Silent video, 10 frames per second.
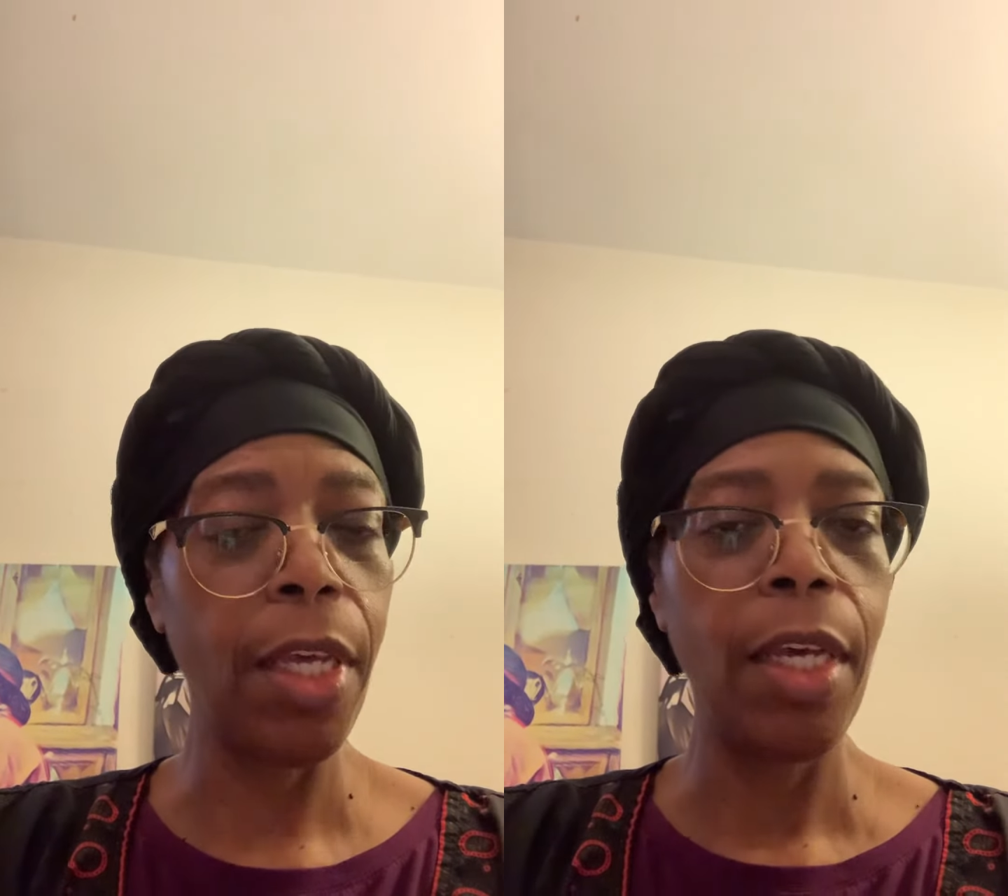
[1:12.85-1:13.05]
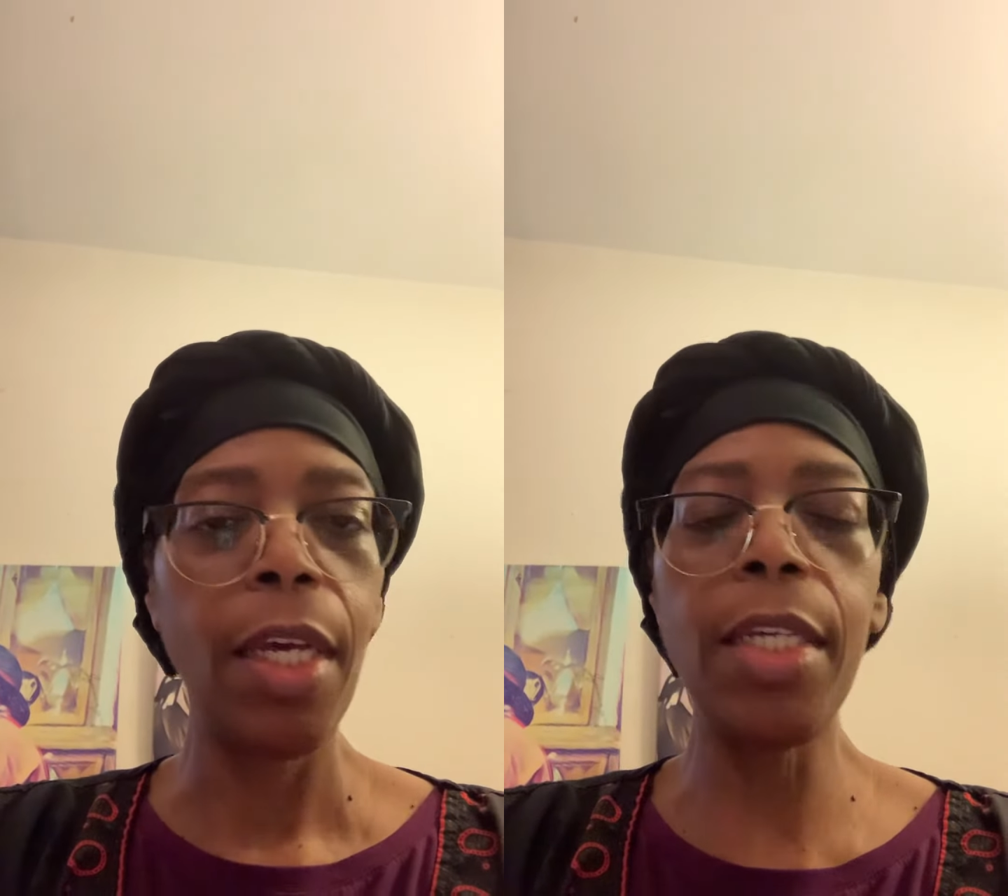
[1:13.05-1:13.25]

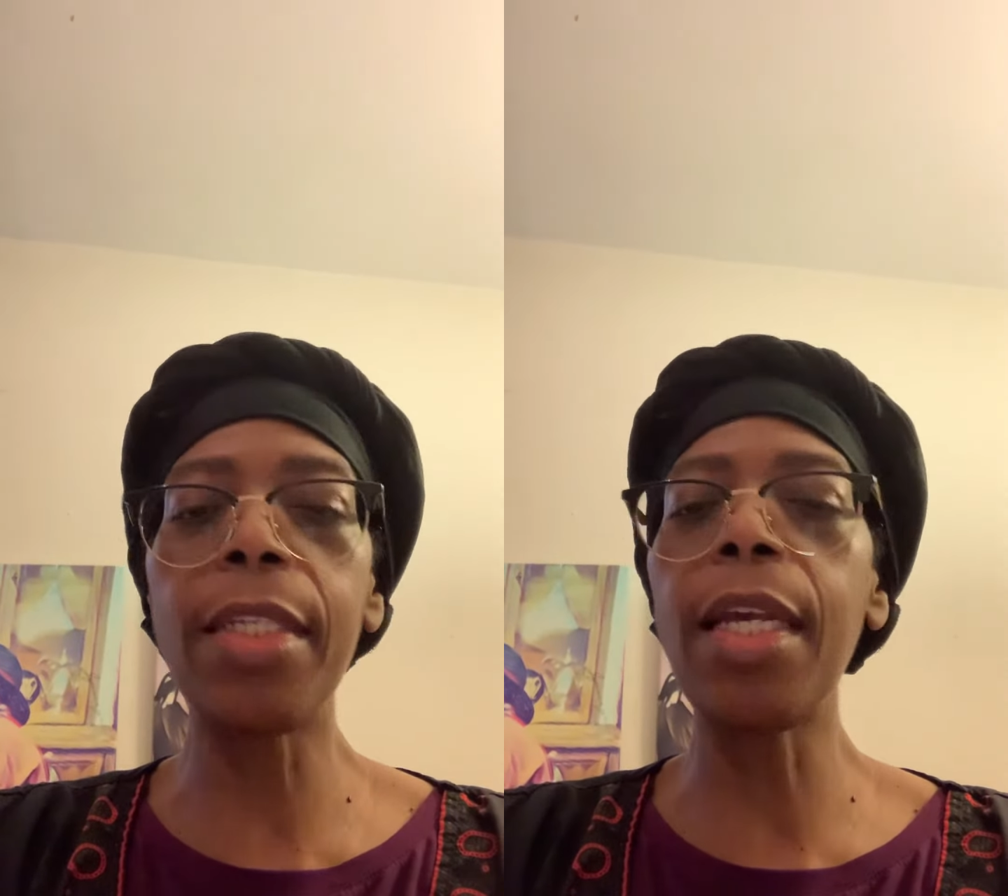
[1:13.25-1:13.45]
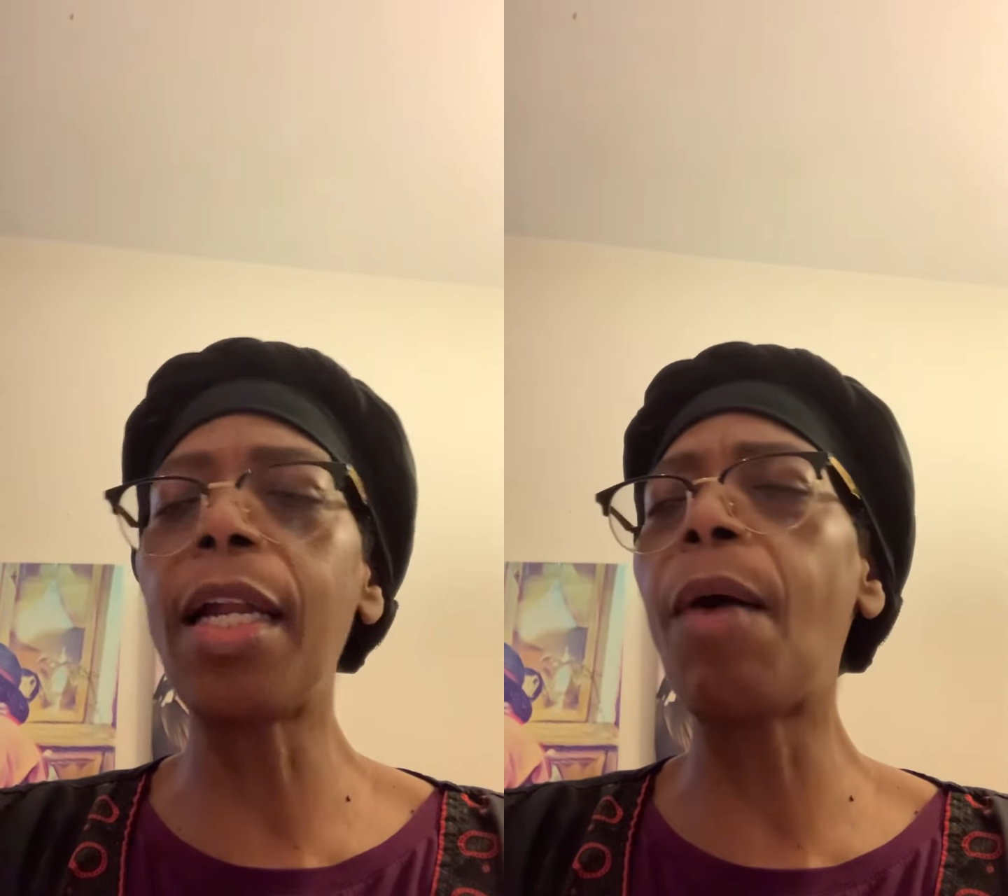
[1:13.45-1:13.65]
He
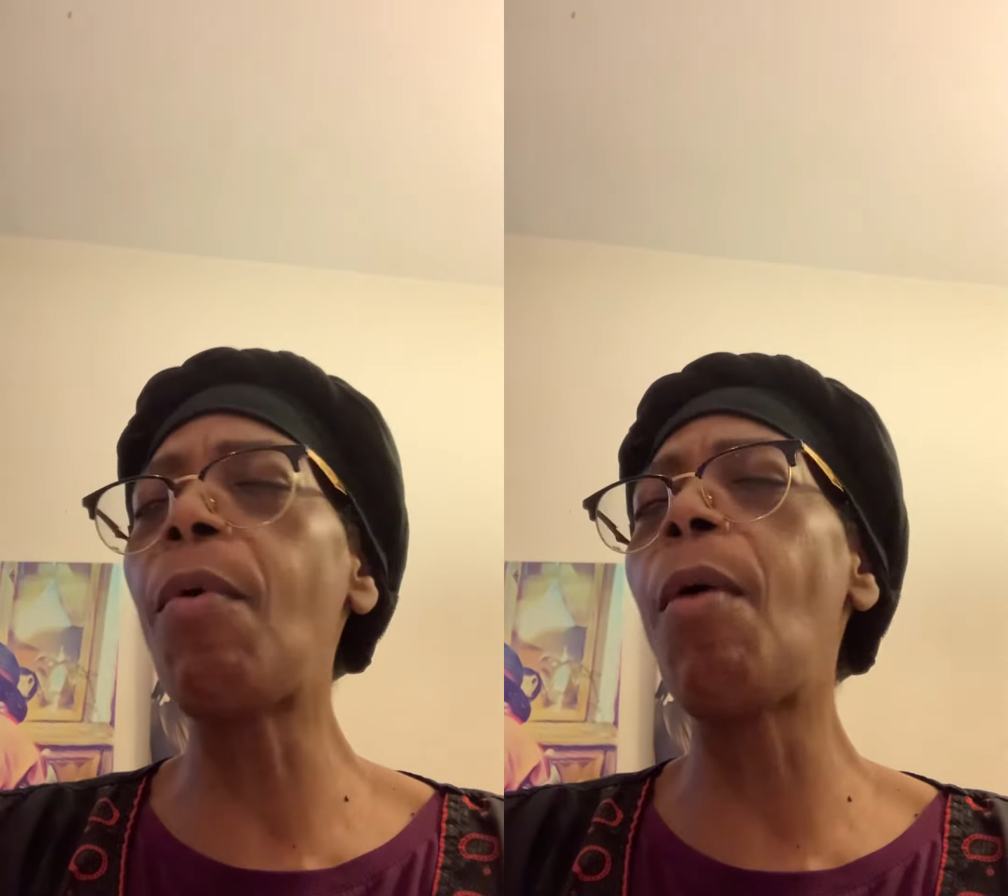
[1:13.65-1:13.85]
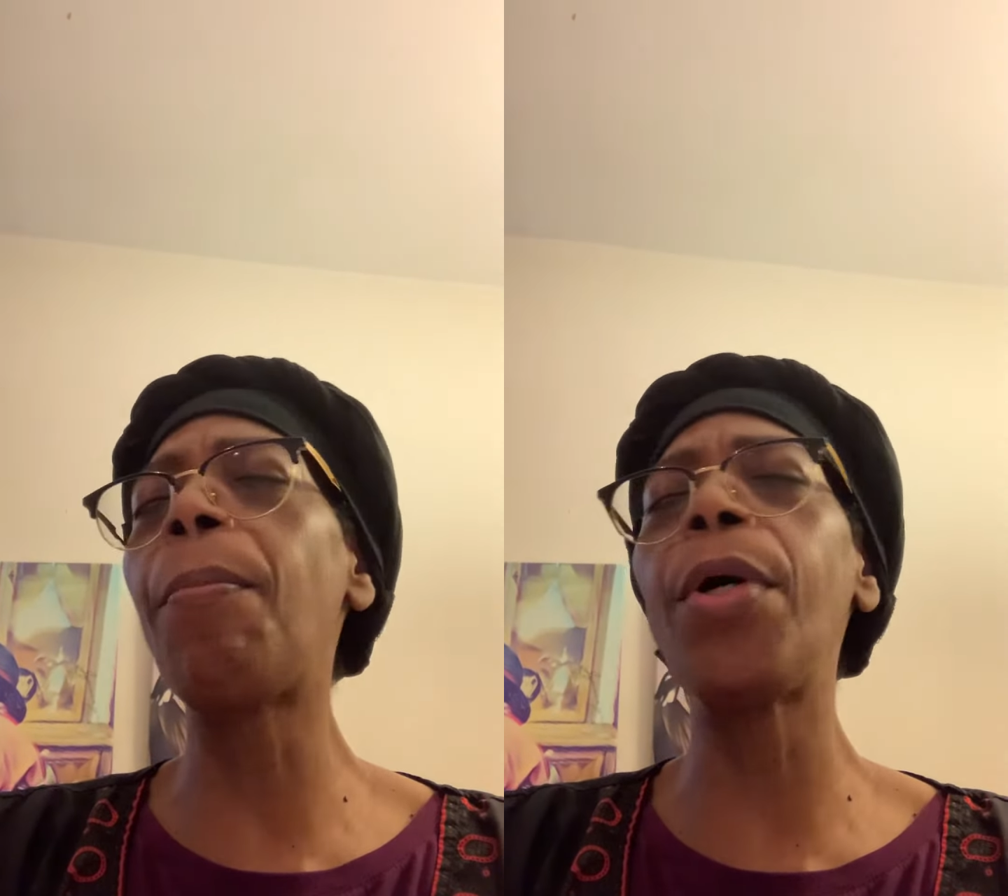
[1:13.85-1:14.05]
said, I
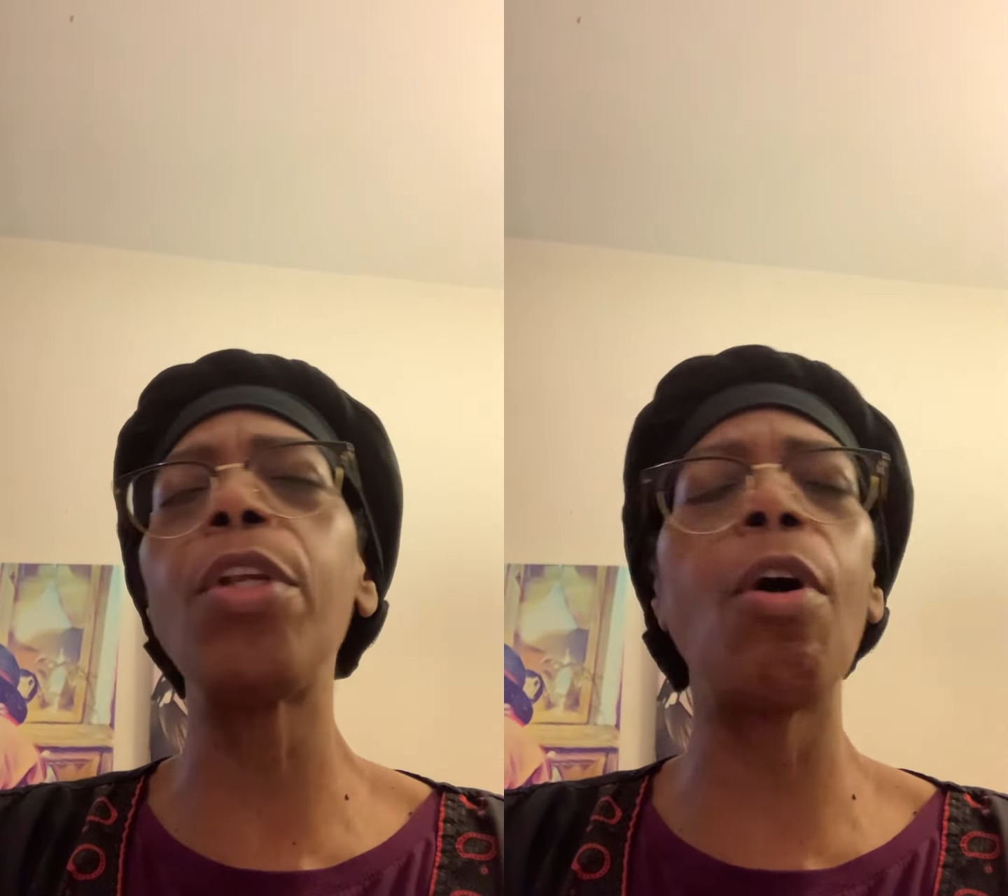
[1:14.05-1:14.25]
won't put no